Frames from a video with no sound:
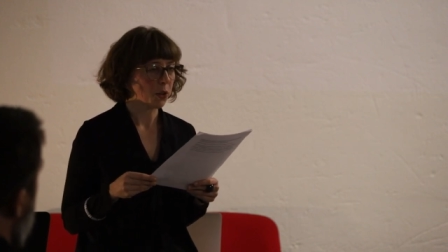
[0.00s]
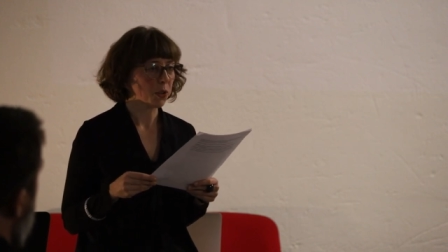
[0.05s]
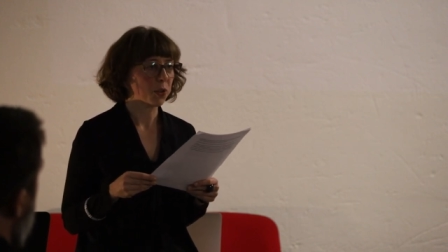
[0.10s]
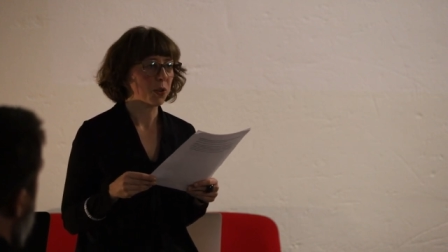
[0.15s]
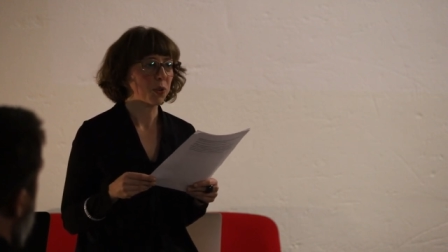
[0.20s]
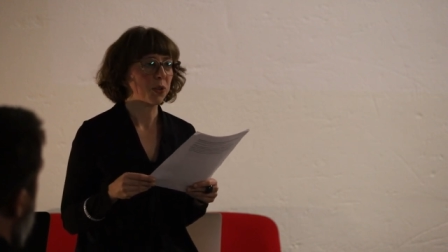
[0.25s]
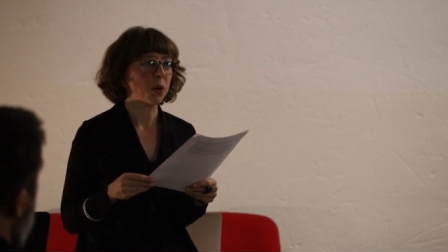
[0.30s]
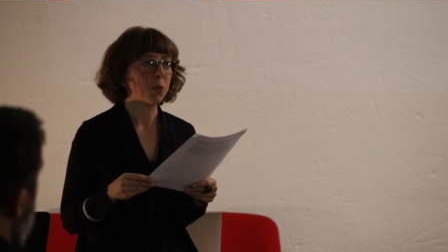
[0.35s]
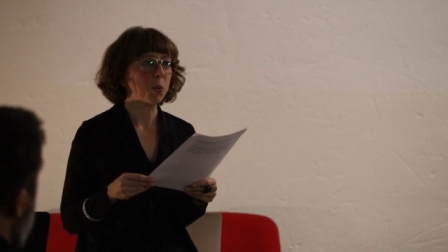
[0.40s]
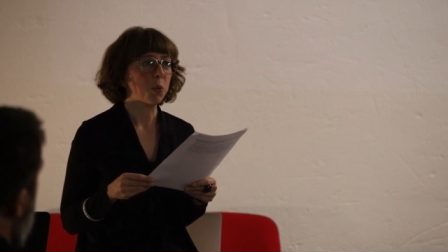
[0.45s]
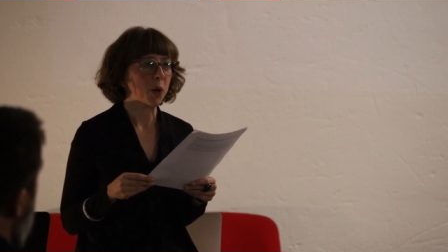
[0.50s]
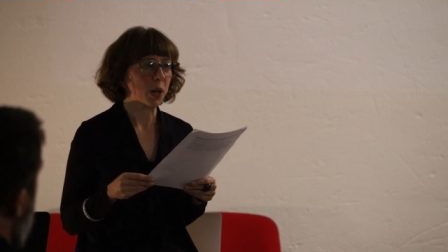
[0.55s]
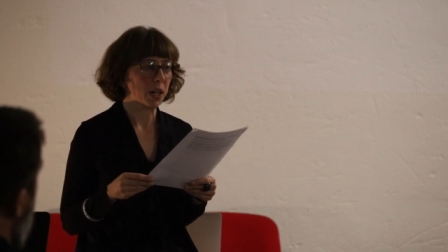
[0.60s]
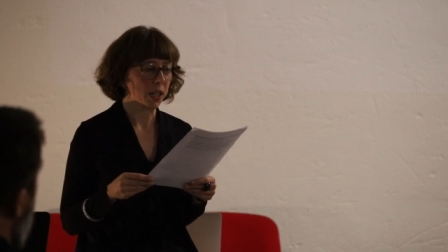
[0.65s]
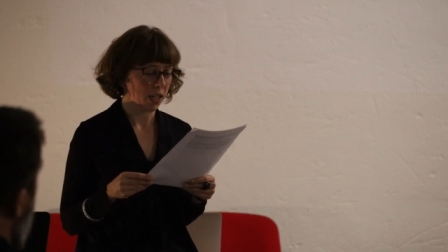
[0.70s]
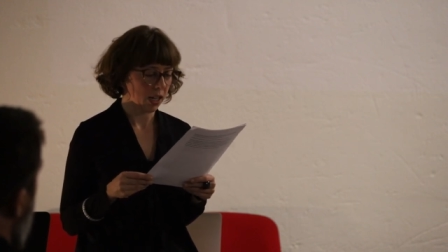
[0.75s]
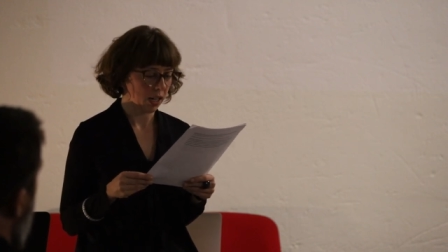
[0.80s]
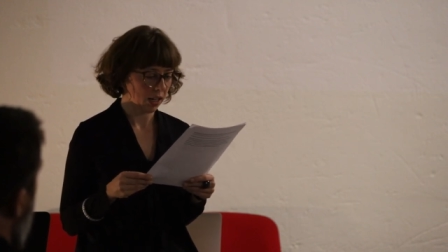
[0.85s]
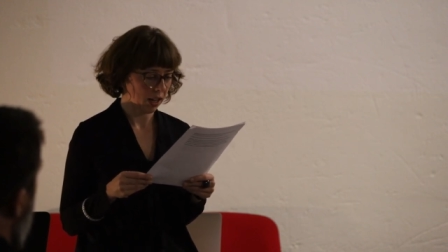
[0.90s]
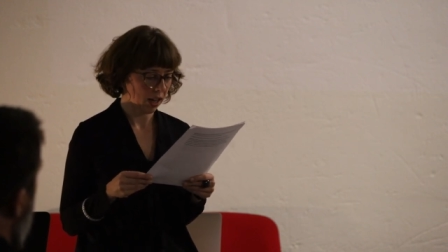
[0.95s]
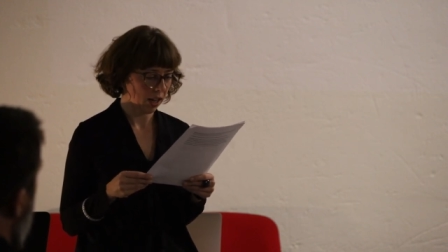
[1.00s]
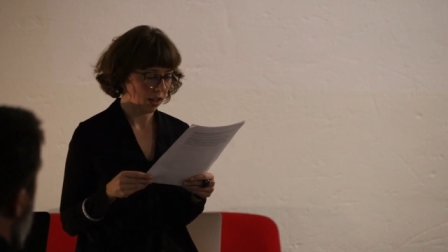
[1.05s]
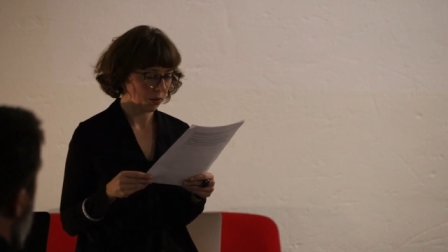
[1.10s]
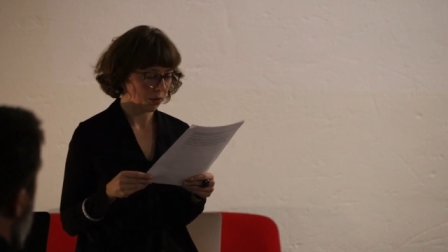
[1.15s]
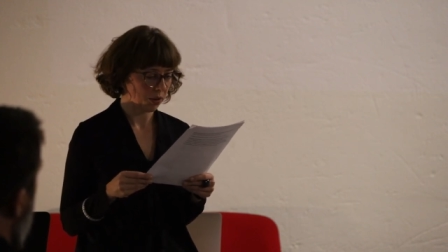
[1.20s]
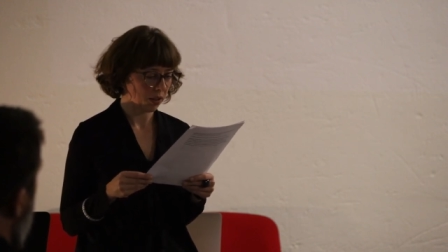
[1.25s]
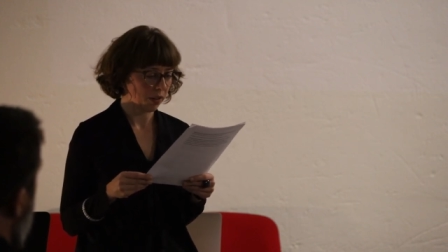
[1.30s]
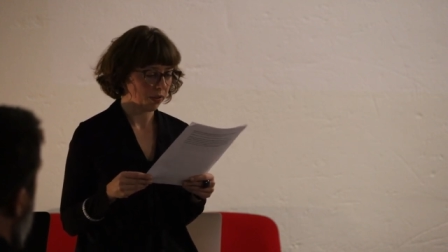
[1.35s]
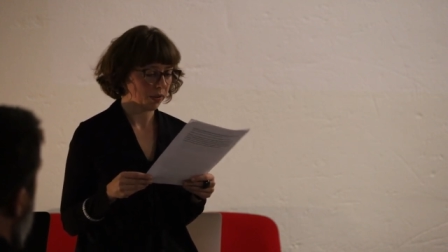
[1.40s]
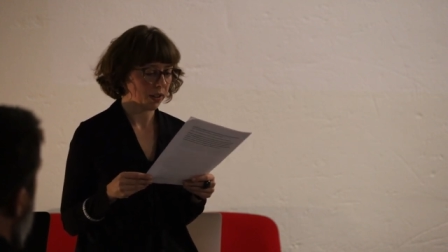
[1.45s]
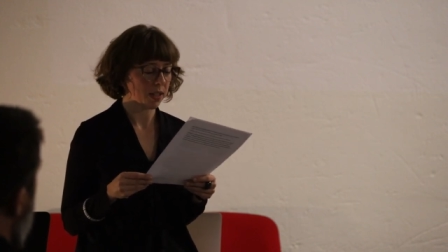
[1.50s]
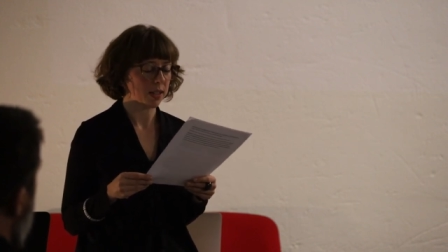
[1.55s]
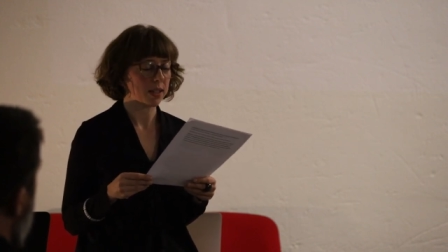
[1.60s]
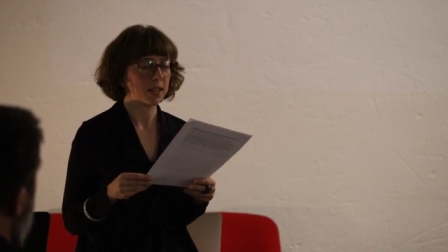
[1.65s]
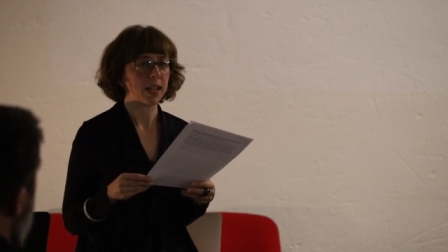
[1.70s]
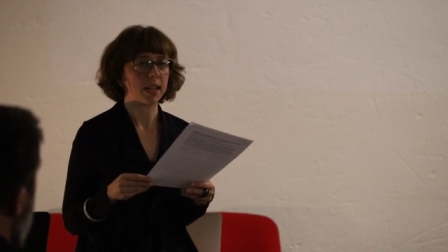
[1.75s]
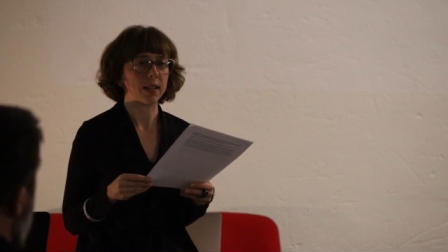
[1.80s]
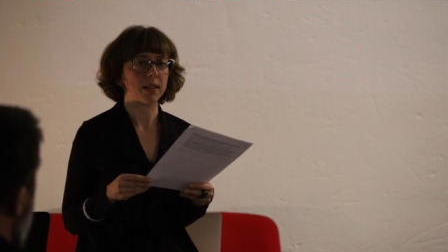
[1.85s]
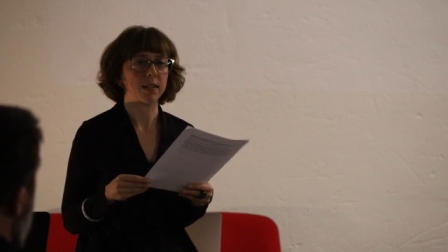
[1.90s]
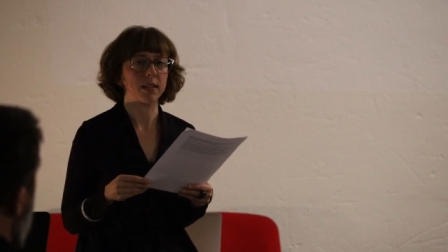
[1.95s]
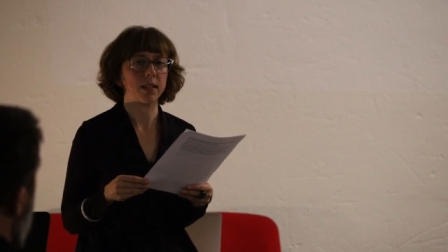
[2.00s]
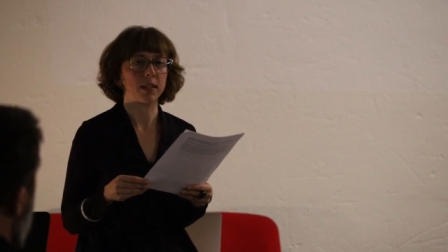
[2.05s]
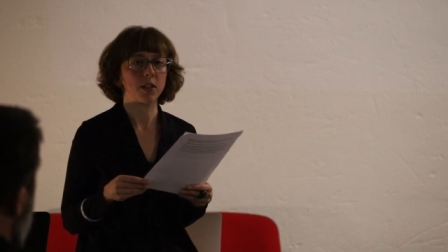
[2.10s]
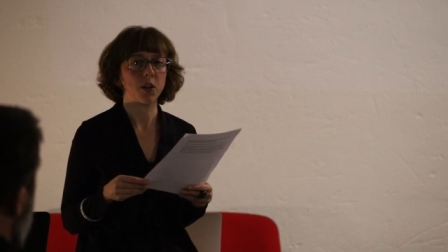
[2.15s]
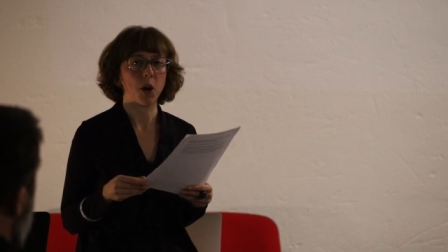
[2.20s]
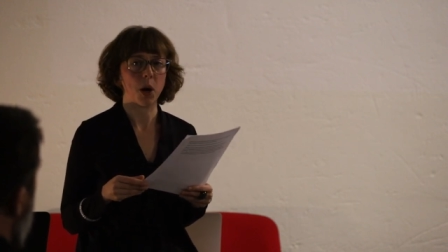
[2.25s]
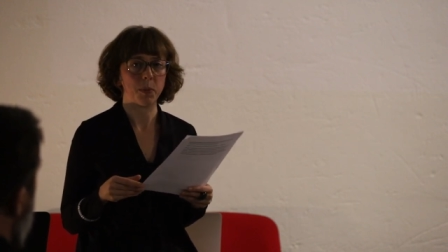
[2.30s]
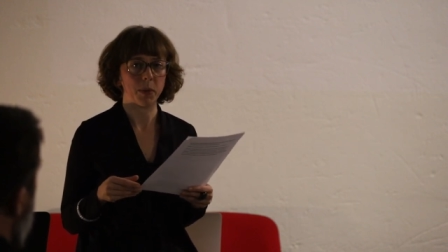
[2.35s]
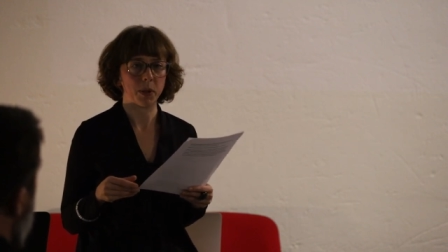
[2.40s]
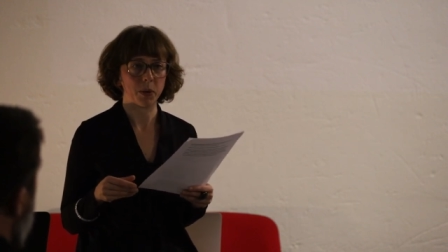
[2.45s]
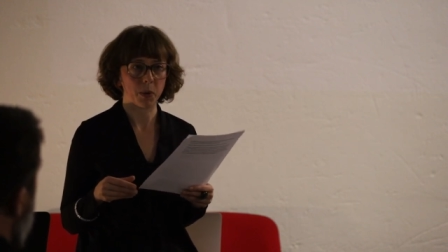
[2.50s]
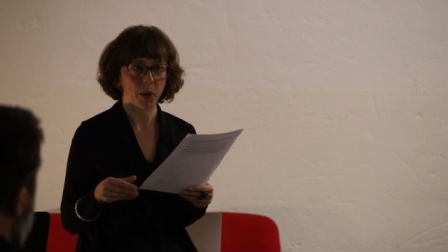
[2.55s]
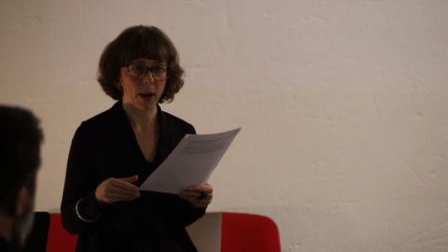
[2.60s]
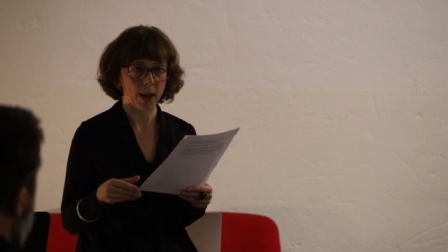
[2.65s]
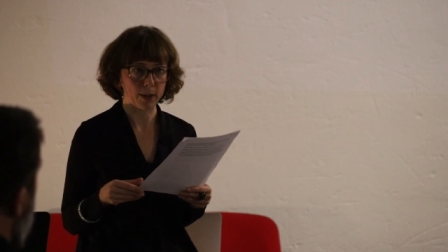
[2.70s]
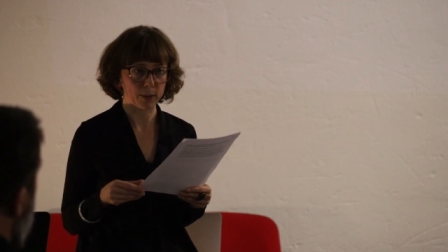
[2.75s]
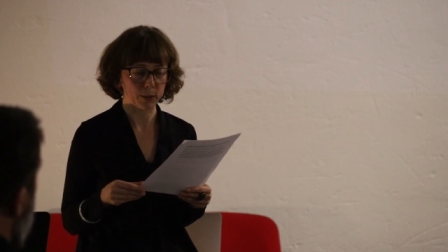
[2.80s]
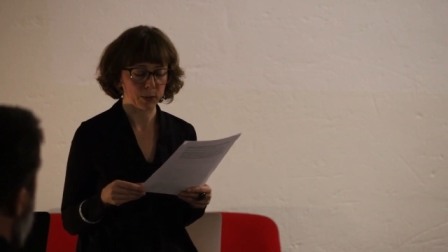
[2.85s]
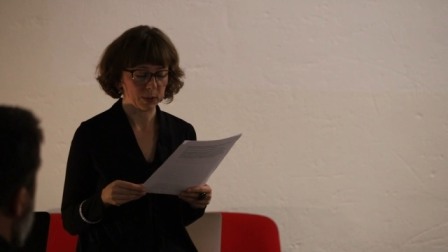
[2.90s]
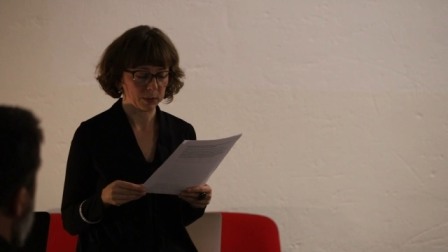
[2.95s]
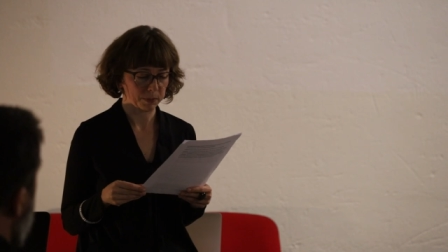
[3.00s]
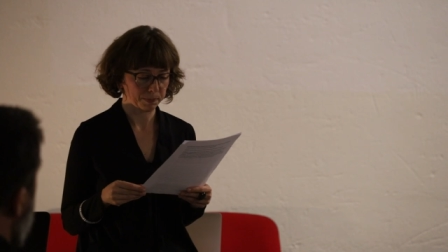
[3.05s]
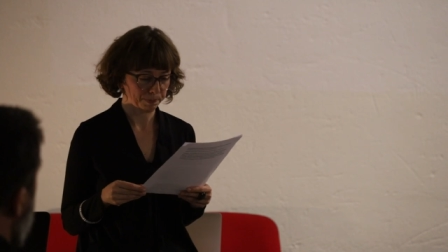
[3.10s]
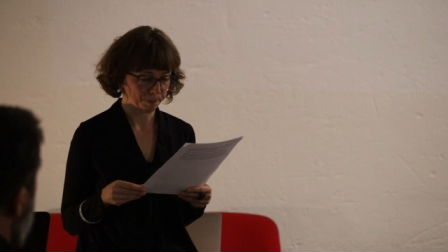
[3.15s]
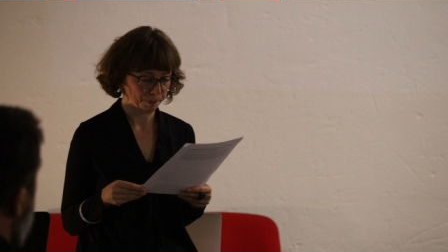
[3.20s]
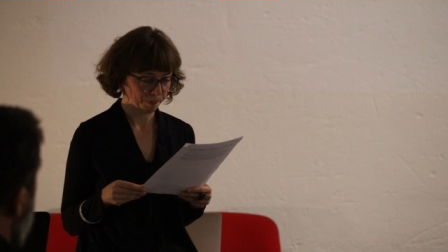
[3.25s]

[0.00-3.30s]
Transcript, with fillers: also the working out of contested common ground.